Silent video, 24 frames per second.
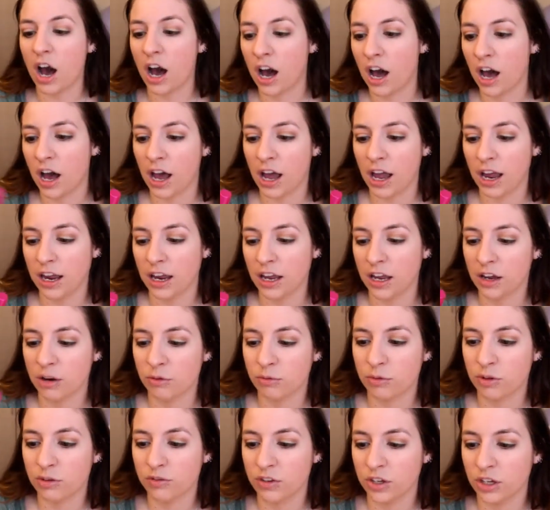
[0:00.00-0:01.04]
I
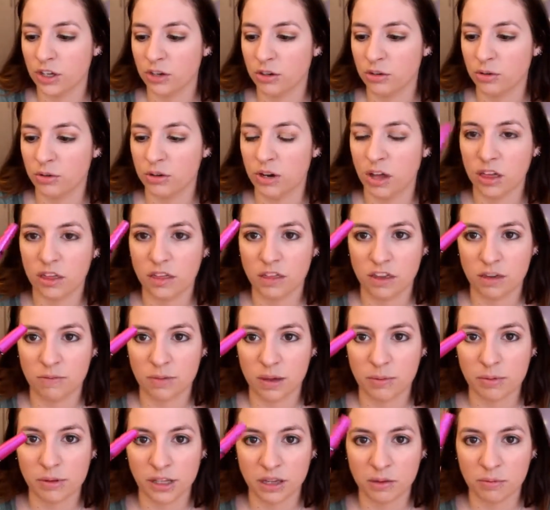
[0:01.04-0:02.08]
reviewed the
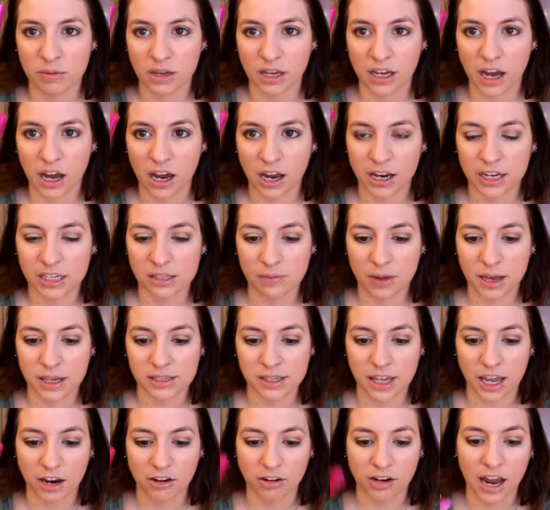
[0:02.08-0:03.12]
Maybelline Big Eyes
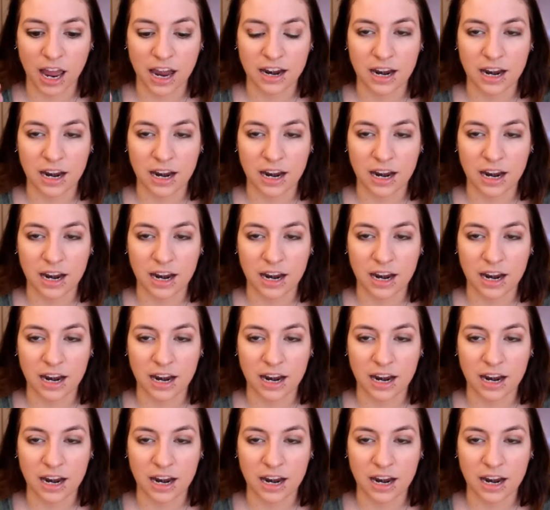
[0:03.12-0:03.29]
mascara,